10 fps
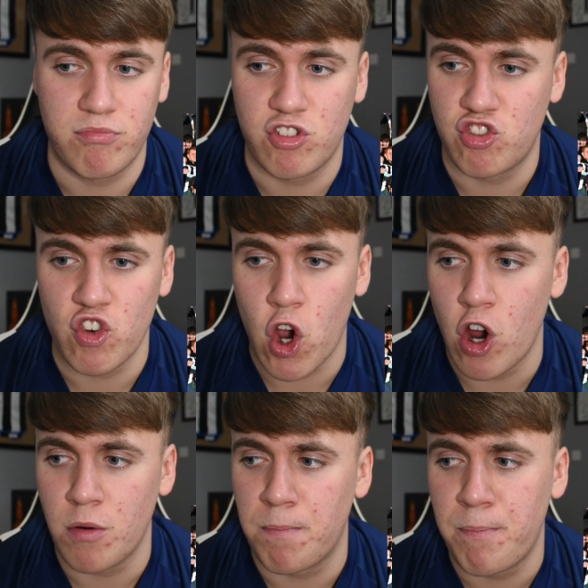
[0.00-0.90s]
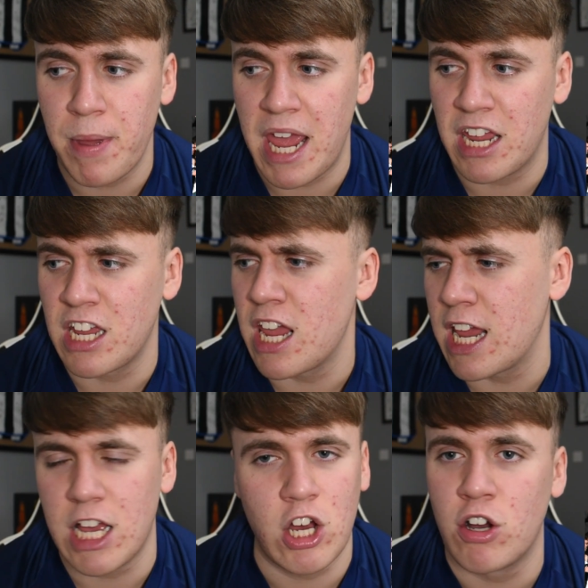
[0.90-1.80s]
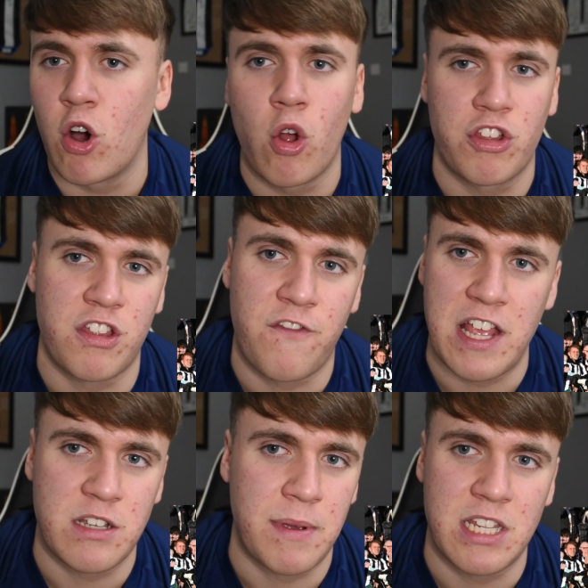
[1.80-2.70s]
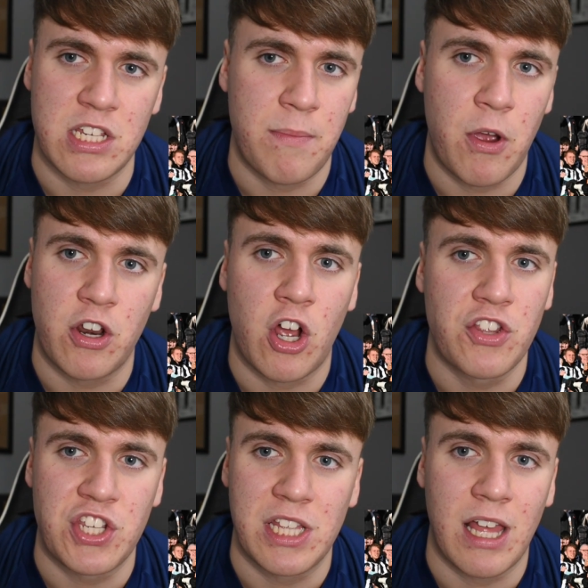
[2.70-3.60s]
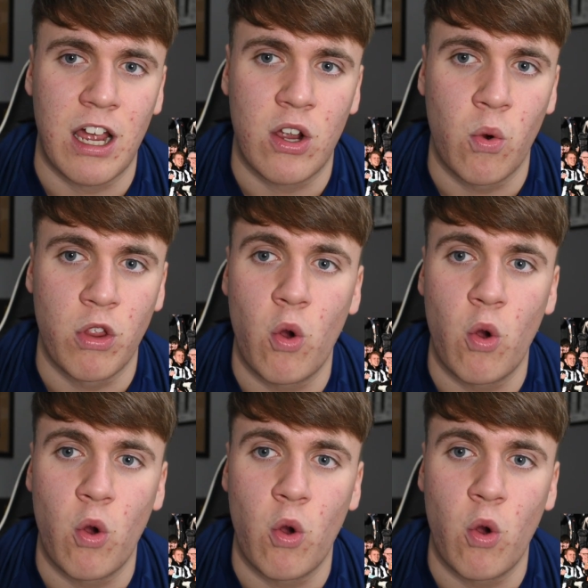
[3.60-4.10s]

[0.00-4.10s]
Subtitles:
Strong, big. All the defence will be disappointed to concede that goal.